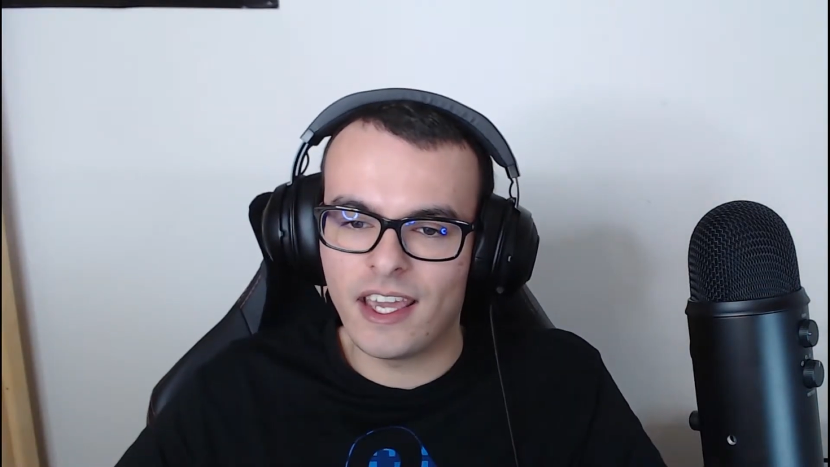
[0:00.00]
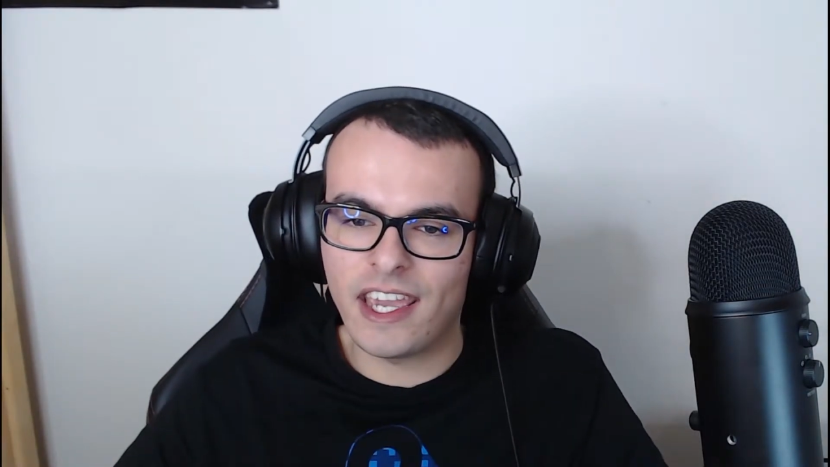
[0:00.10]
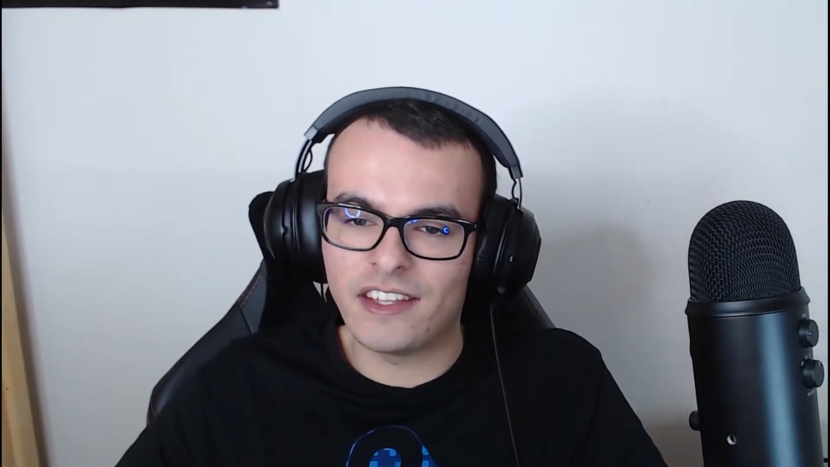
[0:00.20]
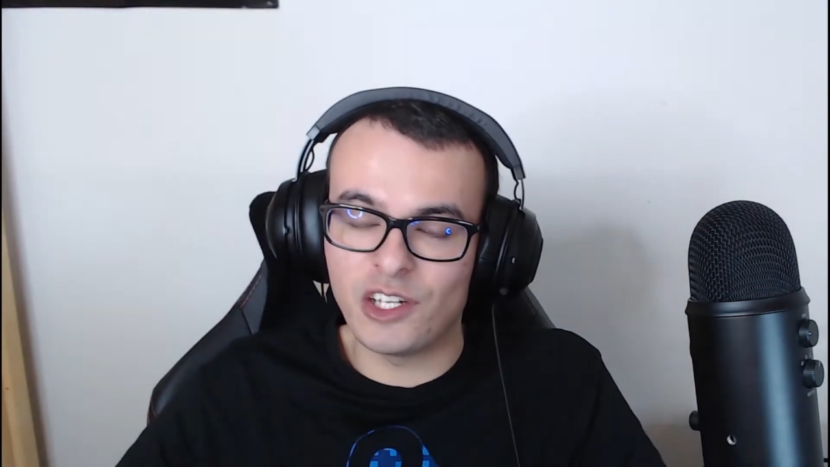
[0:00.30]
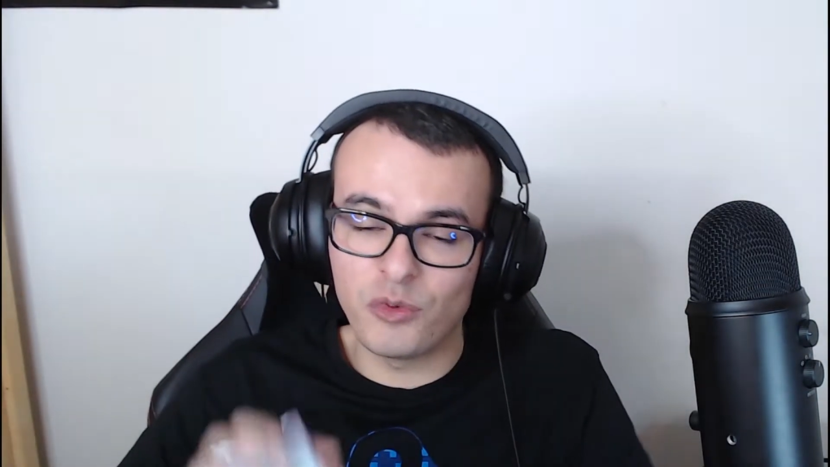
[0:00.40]

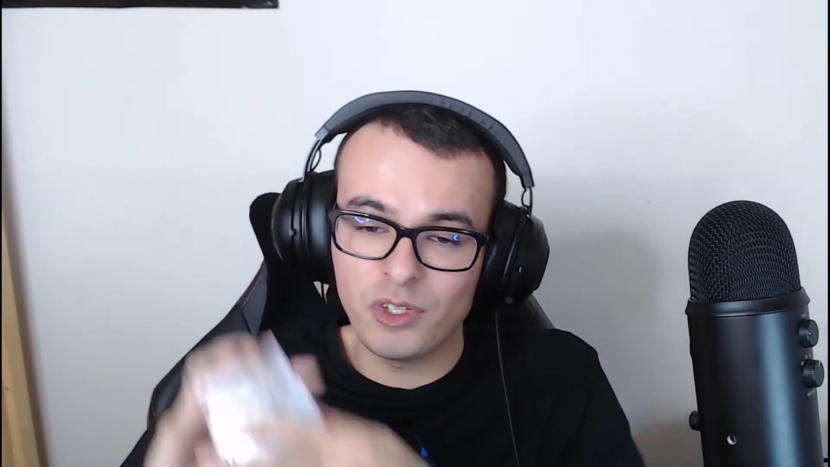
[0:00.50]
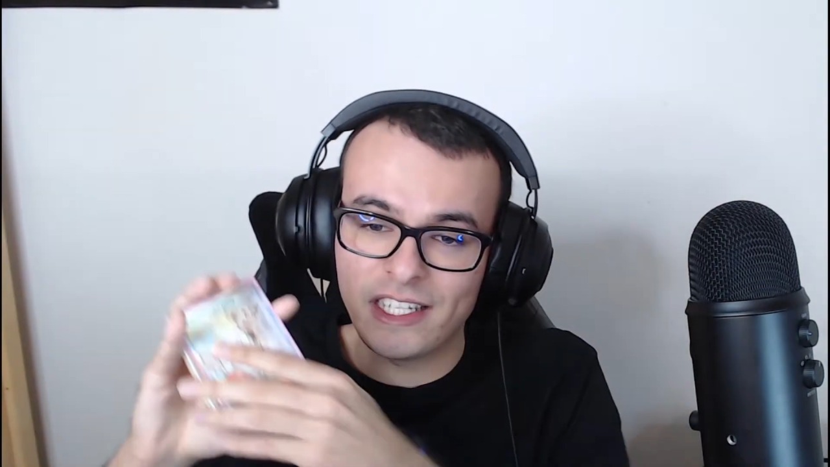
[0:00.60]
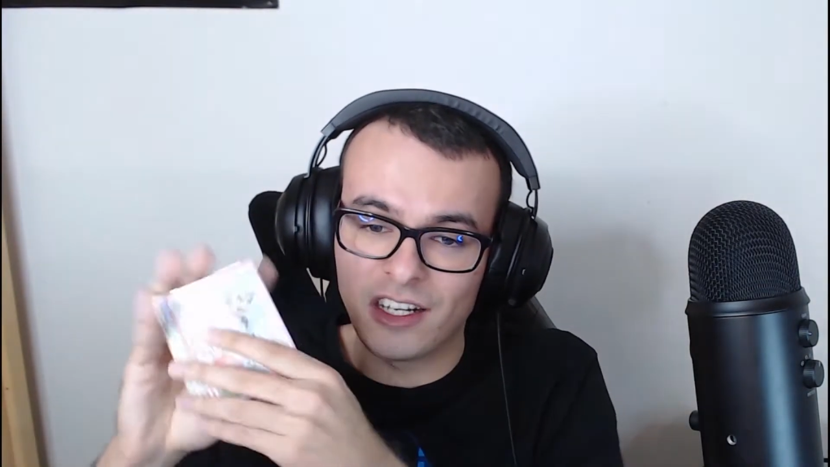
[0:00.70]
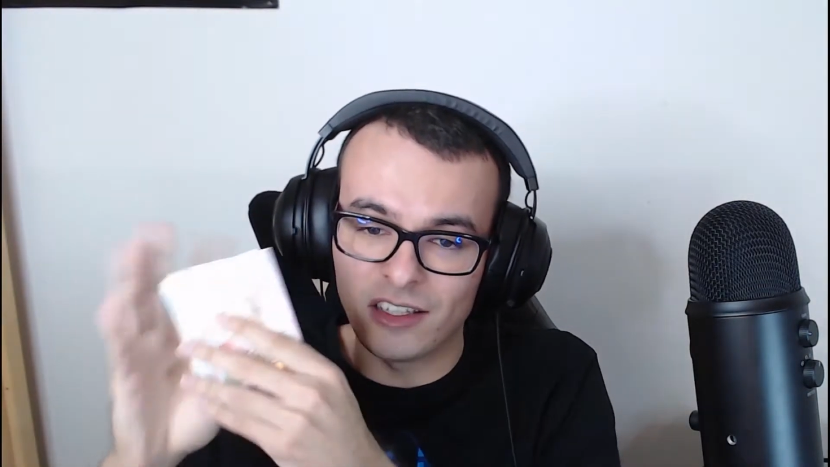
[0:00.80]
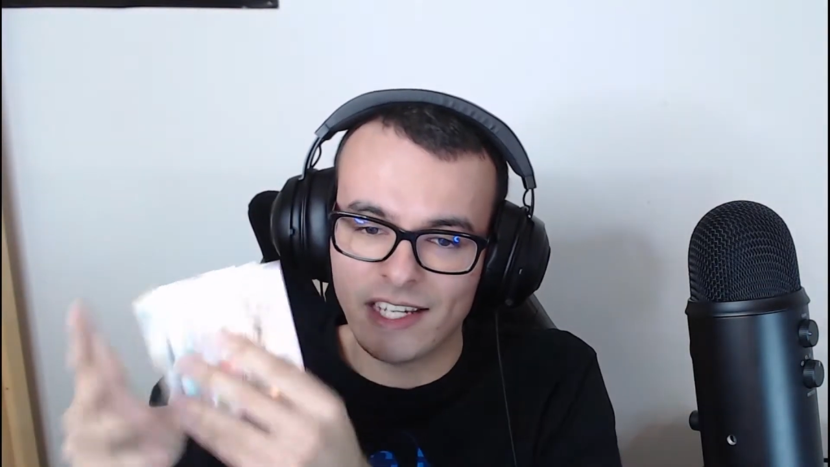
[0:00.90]
and they don't really
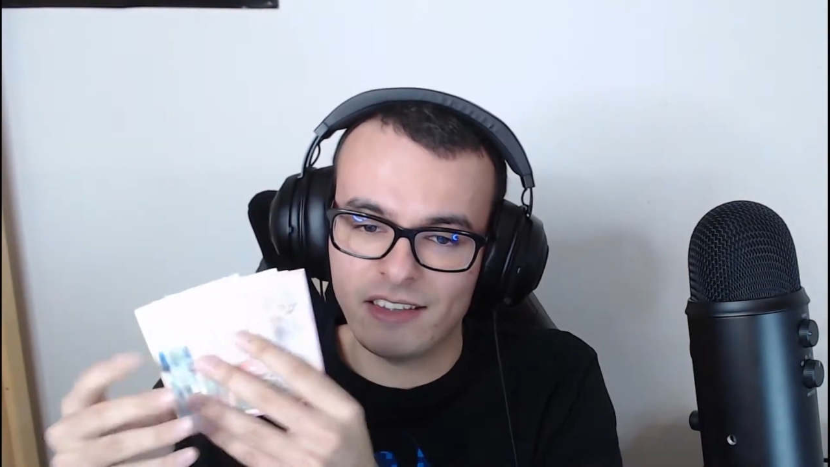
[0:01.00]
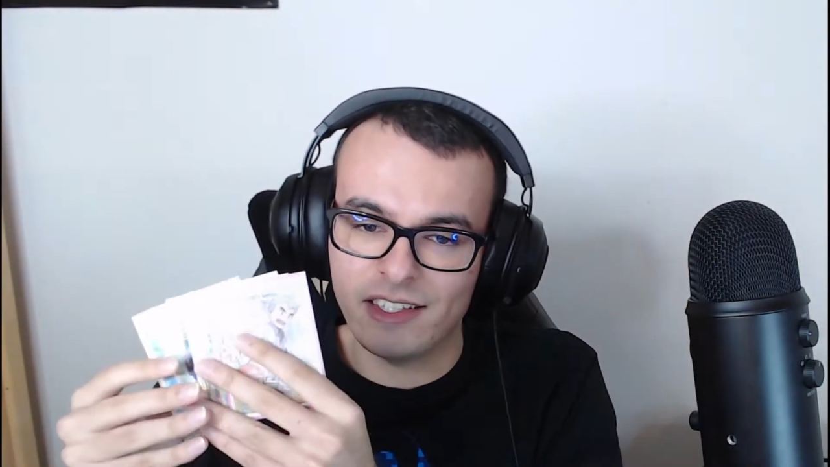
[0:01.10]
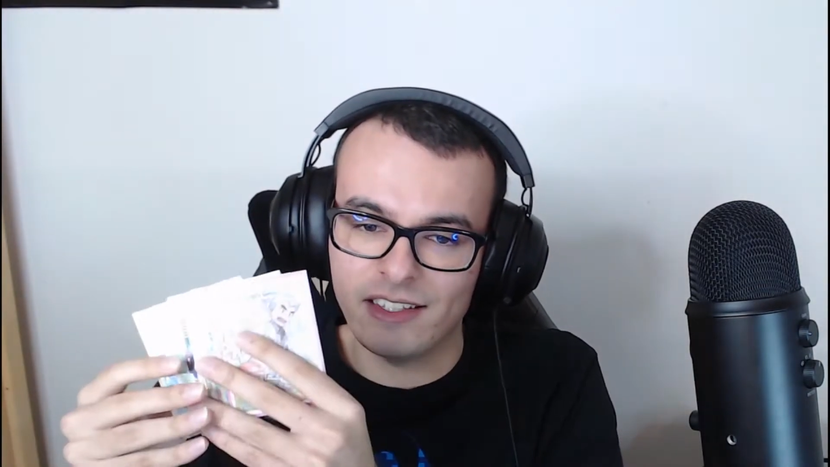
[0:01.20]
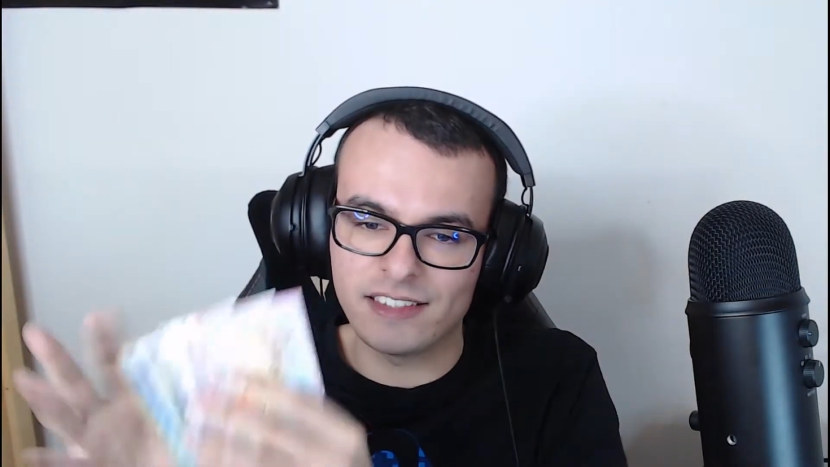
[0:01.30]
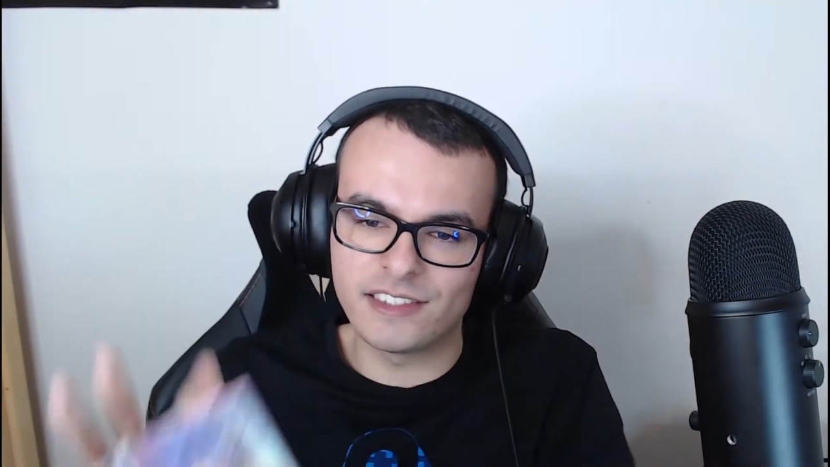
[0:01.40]
collect these.